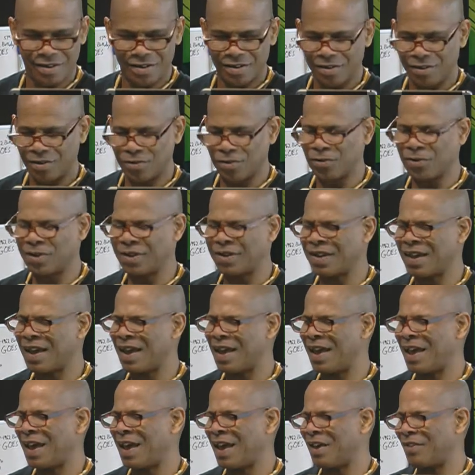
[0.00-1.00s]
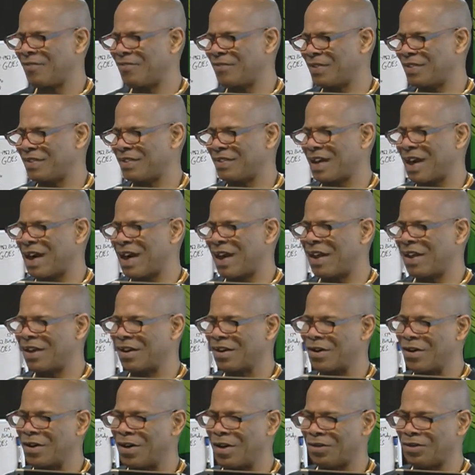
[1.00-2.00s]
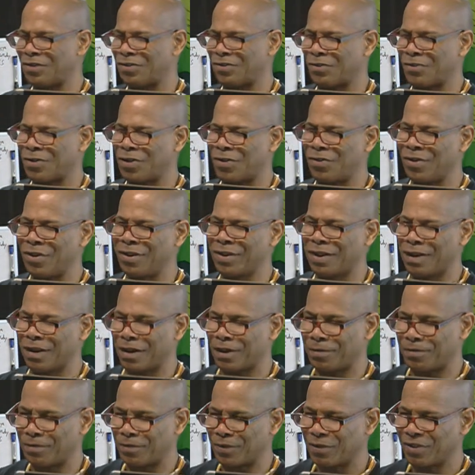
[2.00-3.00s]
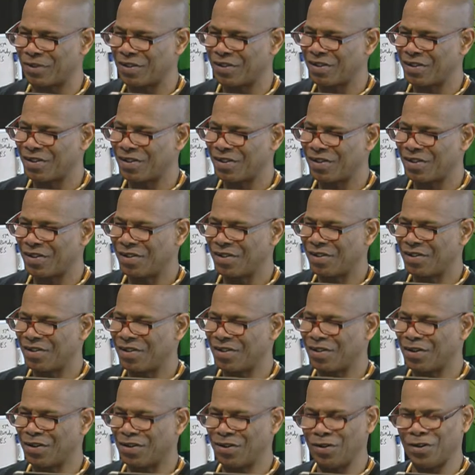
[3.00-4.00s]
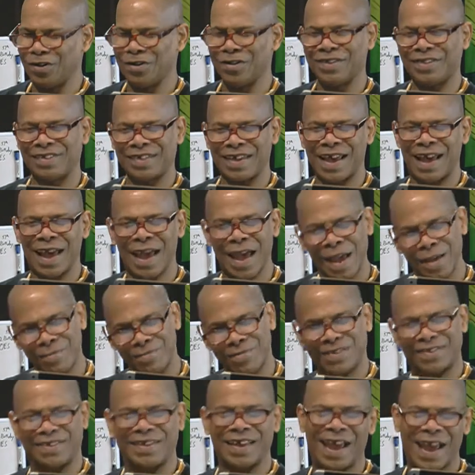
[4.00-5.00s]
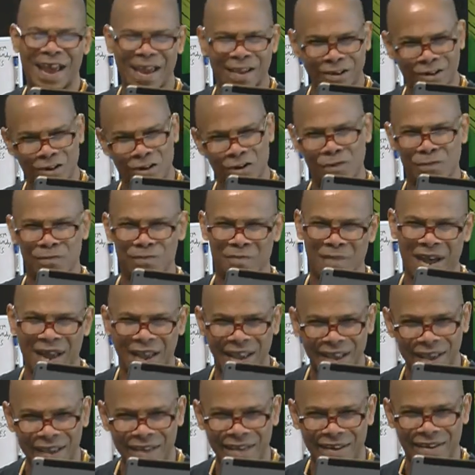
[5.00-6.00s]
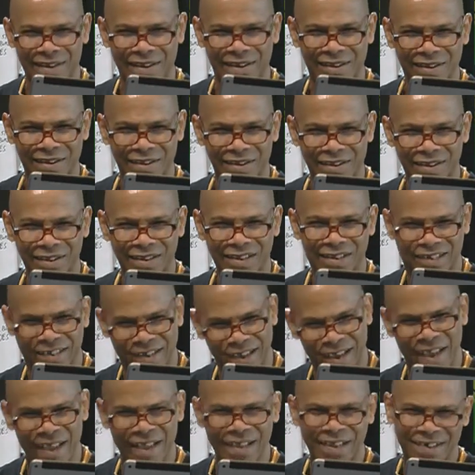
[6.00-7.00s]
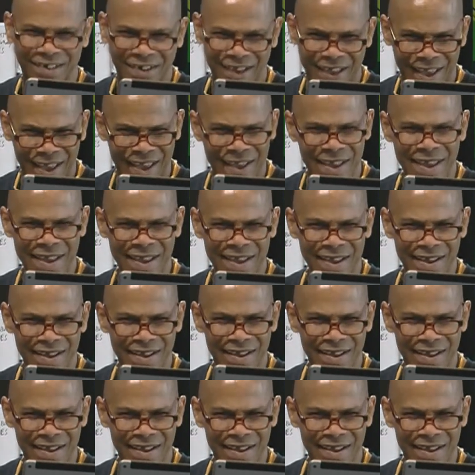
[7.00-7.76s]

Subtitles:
Who did I have as icons growing up? Good Times, Dynamite, JJ?